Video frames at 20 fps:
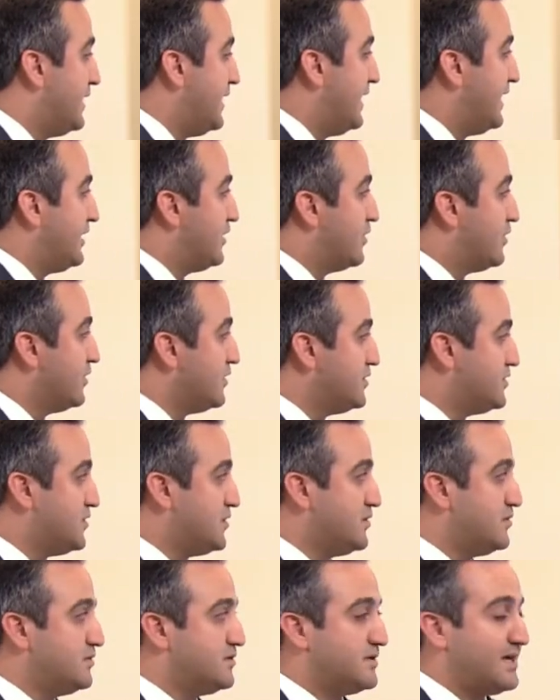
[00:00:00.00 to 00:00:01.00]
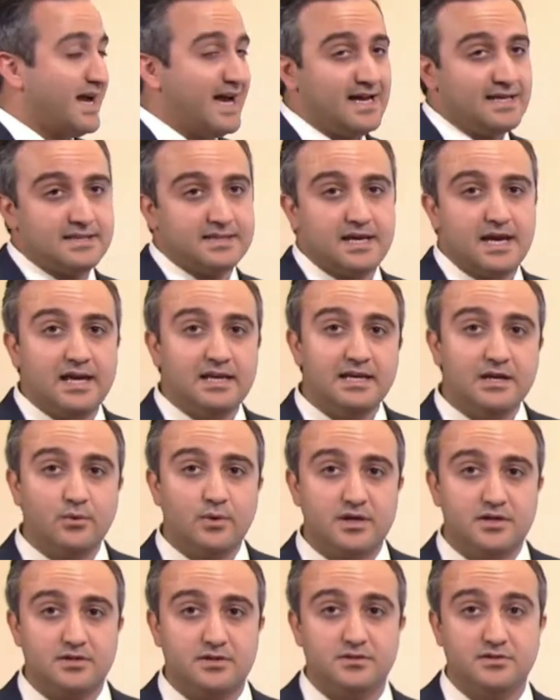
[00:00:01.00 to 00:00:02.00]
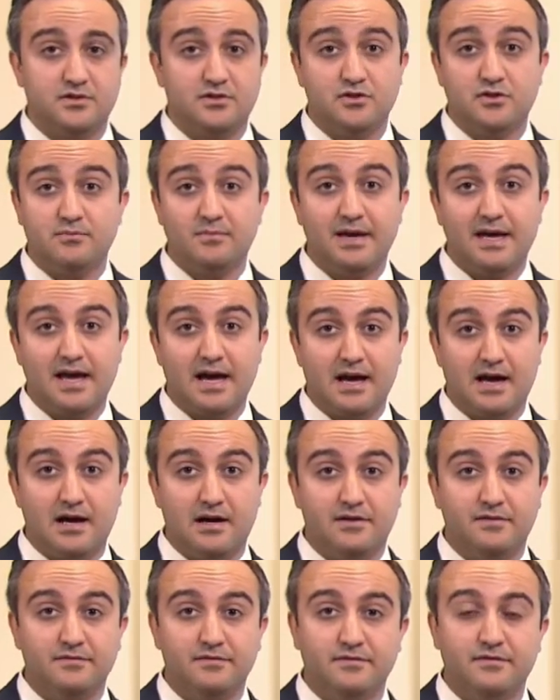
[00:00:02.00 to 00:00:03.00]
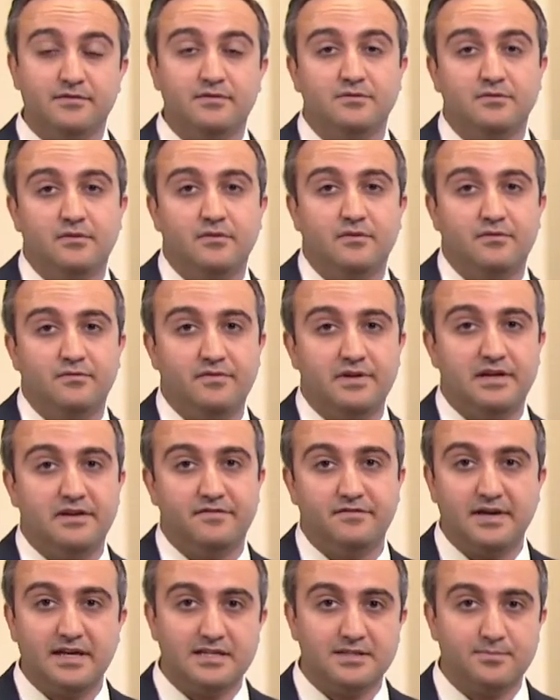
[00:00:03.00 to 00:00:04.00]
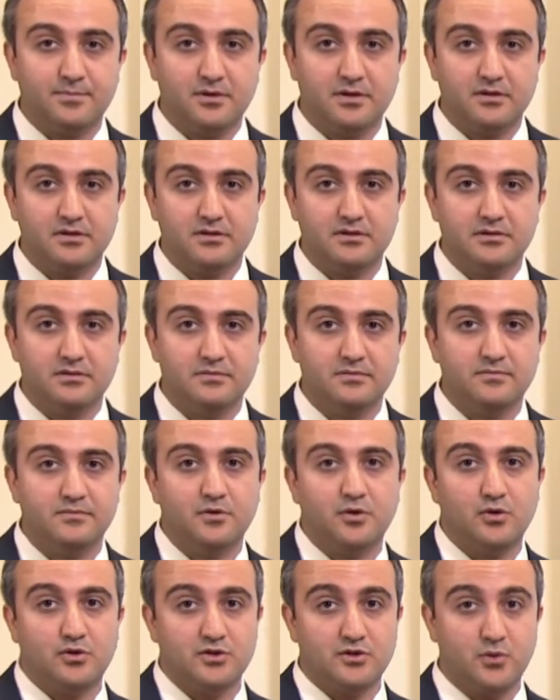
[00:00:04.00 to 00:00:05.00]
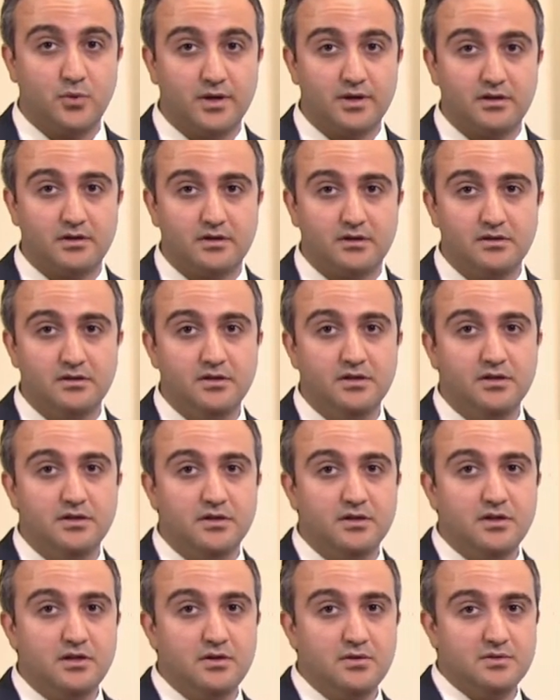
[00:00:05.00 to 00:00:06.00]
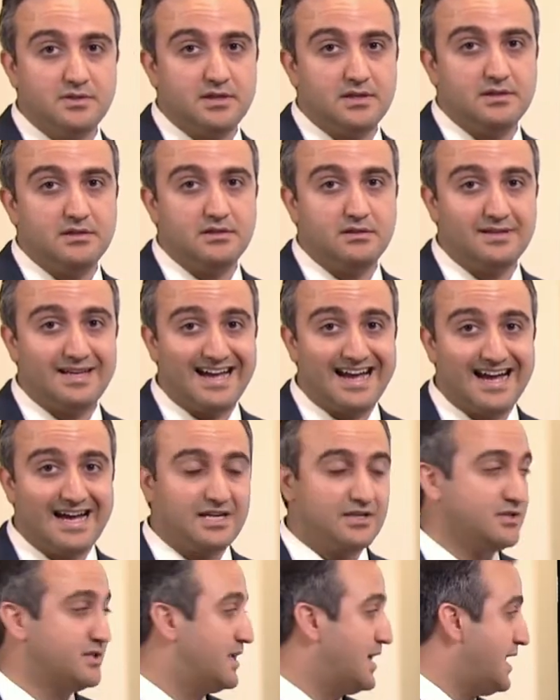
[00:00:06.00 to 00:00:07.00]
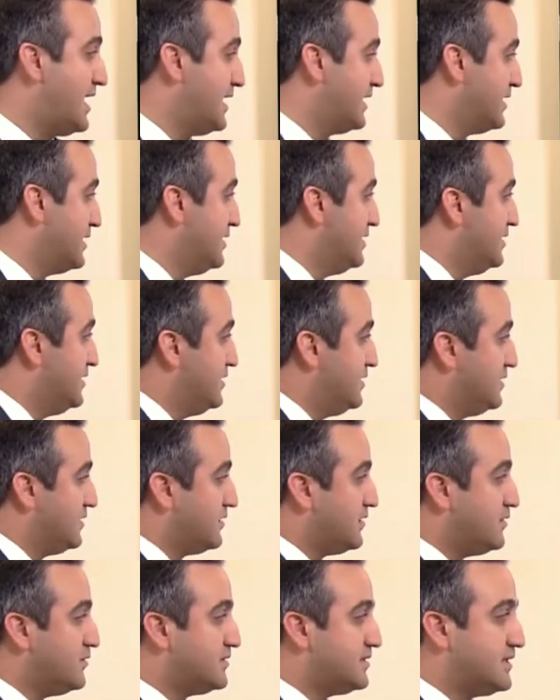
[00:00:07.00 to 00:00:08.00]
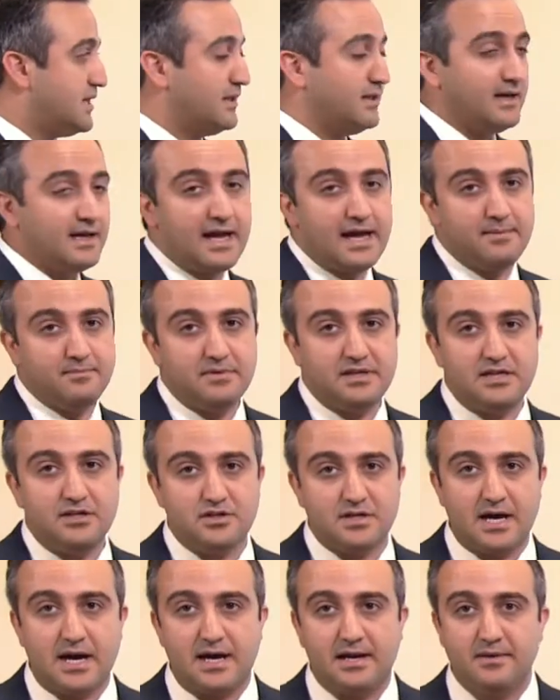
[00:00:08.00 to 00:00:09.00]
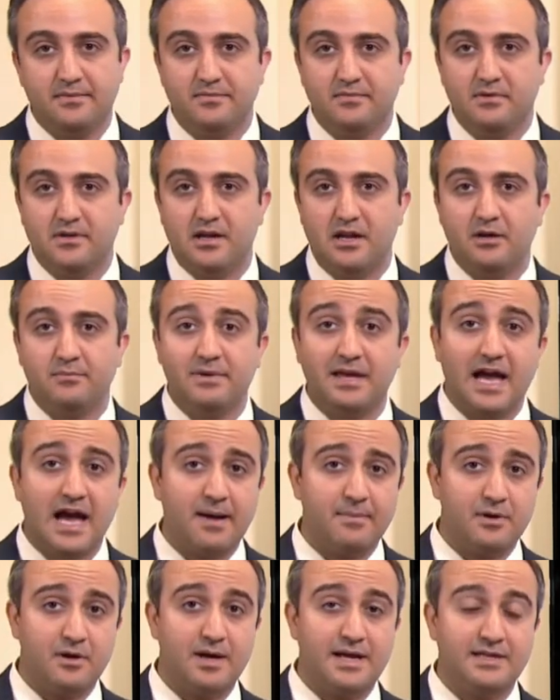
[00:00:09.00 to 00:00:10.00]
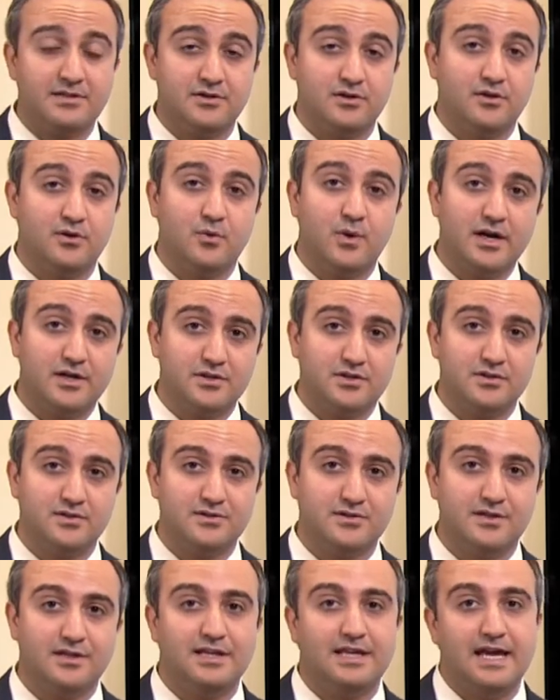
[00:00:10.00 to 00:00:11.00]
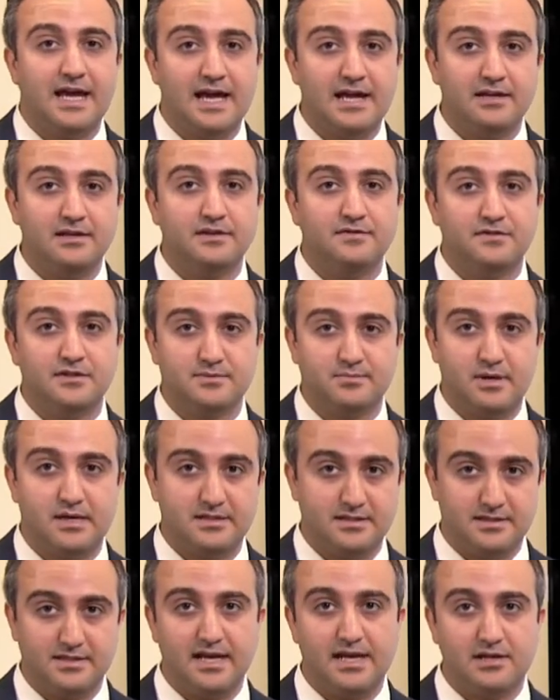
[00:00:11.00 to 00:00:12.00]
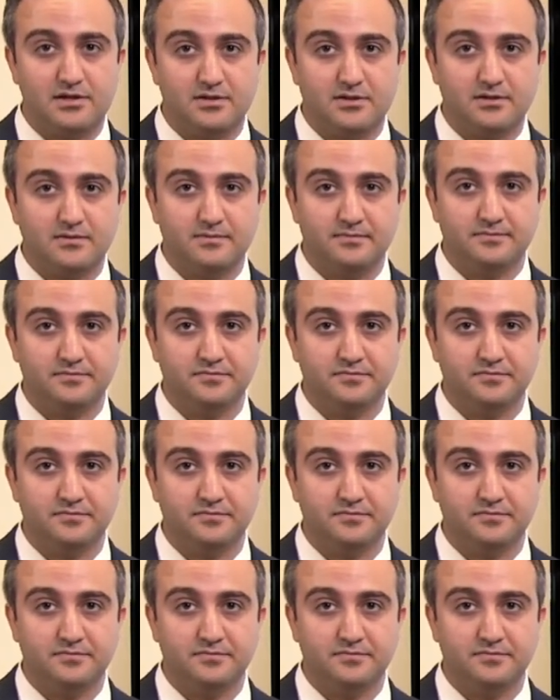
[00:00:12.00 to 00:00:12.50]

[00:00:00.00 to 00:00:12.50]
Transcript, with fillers: I encourage you to ask any questions that you may have via Facebook or Twitter using the hashtag UCLAMDChat. I'll be happy to answer your questions at the end of this presentation.